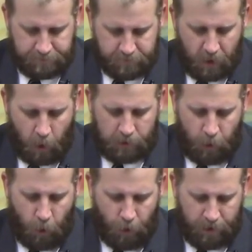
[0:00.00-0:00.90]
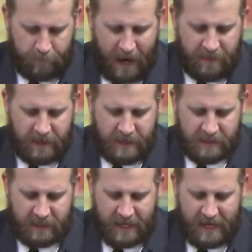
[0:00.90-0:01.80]
O Lord, by these
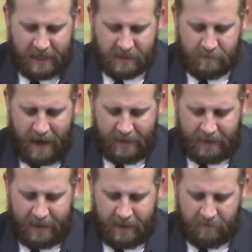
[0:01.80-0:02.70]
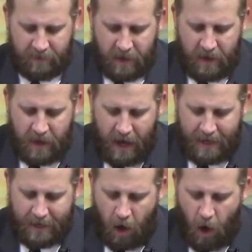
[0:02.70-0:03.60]
things men live, and
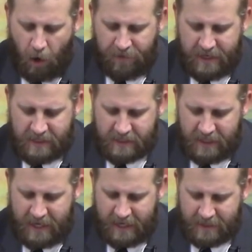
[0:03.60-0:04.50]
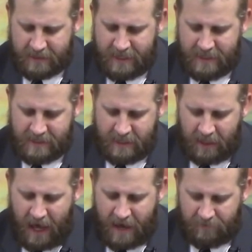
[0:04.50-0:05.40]
in all these things is the
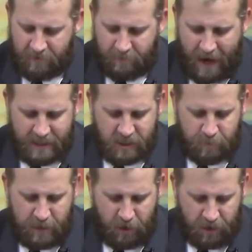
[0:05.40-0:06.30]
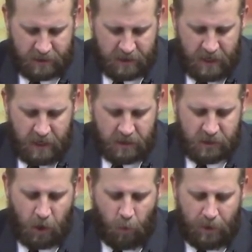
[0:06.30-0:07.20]
life of my spirit
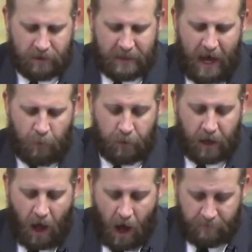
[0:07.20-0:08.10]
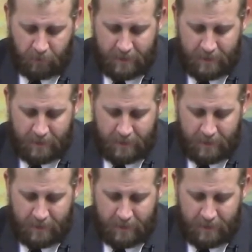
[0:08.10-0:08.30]
so wilt thou recover me